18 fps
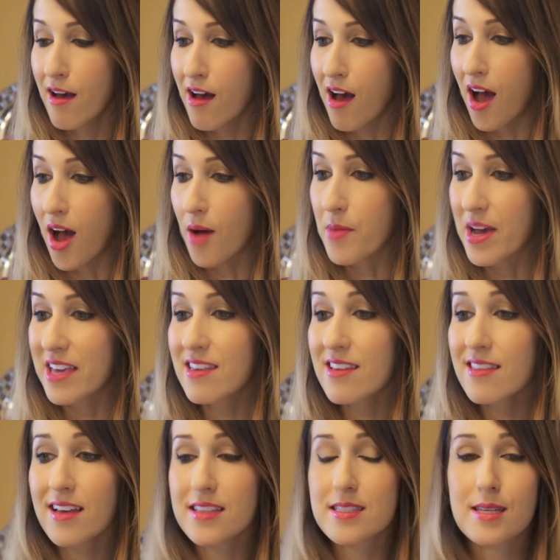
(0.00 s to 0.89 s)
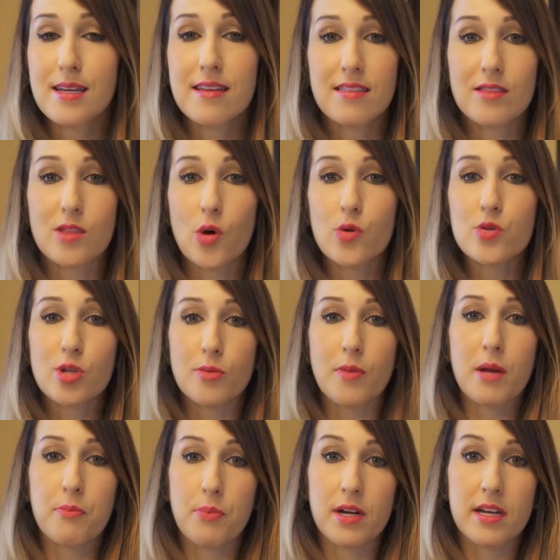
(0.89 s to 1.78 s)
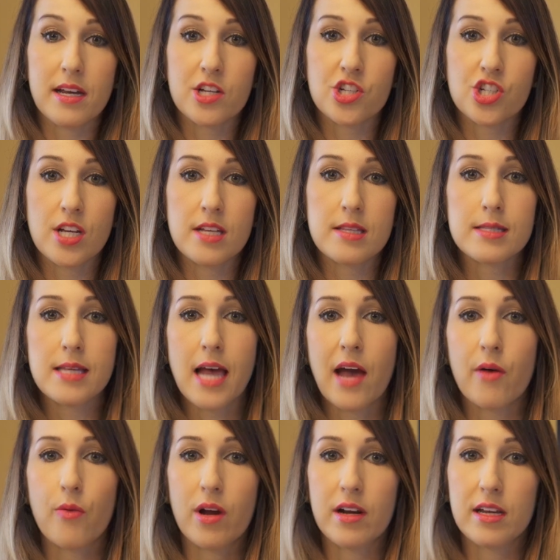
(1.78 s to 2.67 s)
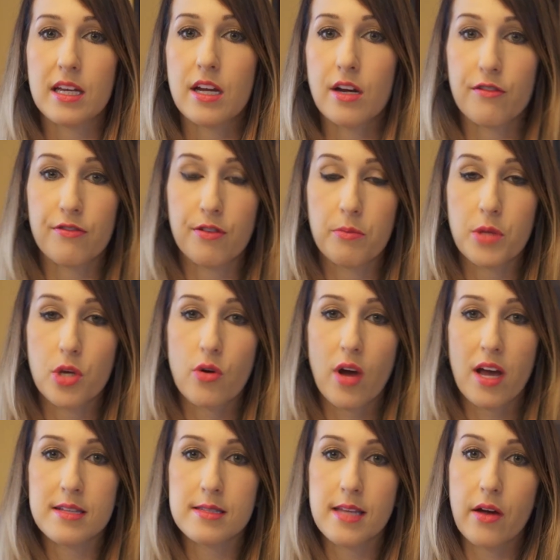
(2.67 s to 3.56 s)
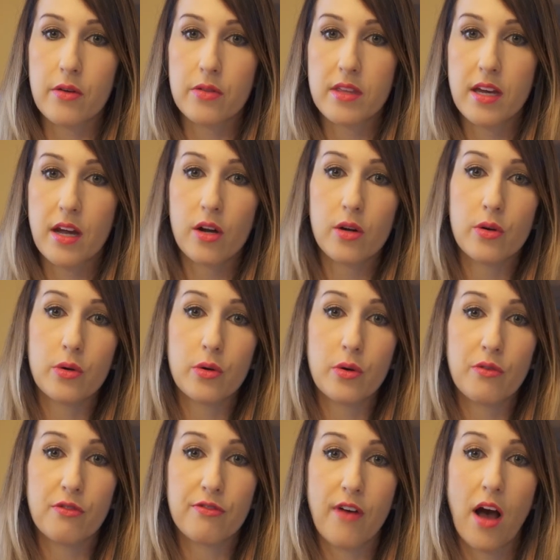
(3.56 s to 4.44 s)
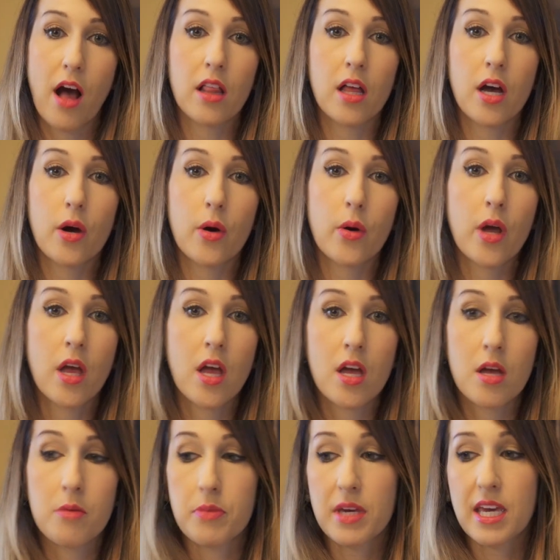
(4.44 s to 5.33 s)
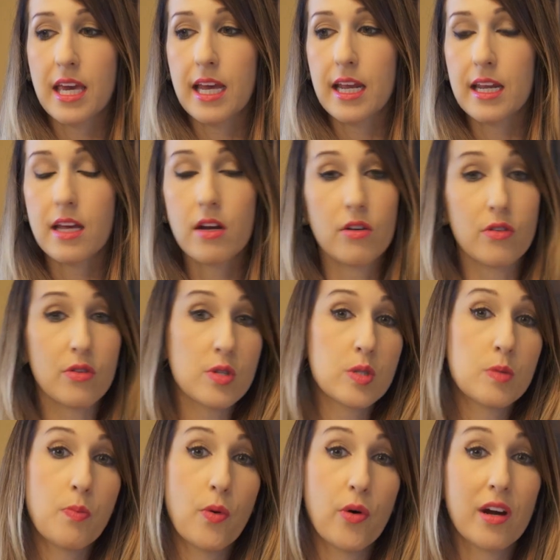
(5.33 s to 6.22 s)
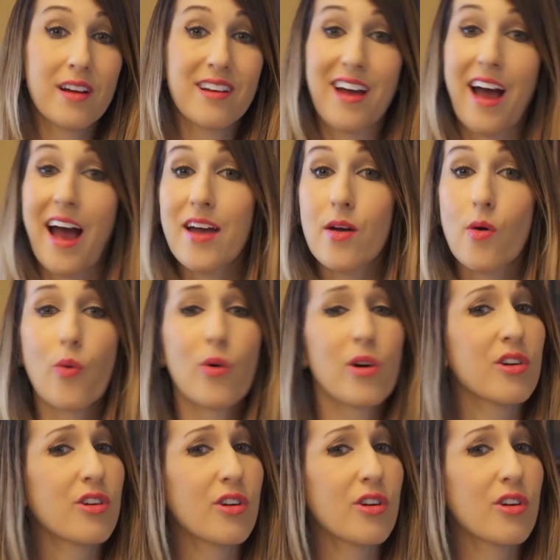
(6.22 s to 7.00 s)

I think that's it. Those are my predictions. I want to hear from you guys out there who follow bikini or the sport, guy or